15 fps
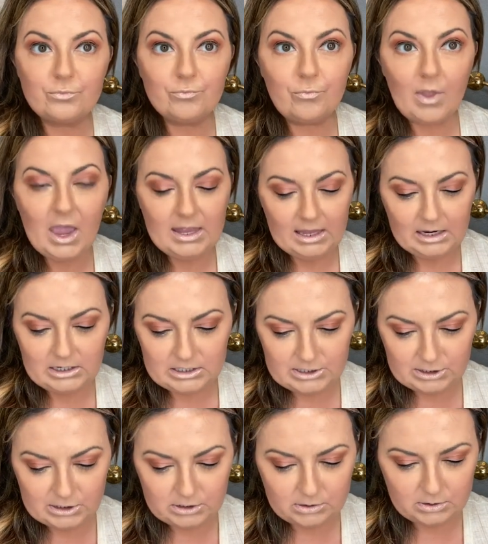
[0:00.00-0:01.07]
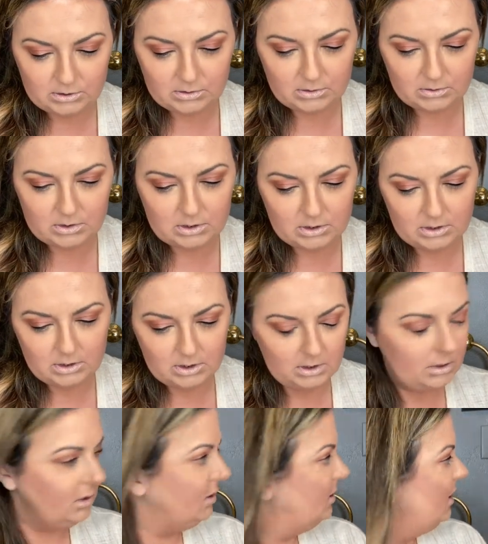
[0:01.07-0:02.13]
I like to do
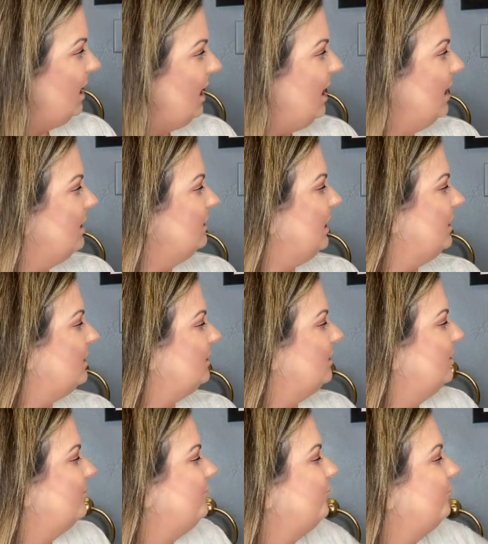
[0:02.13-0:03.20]
highlighter.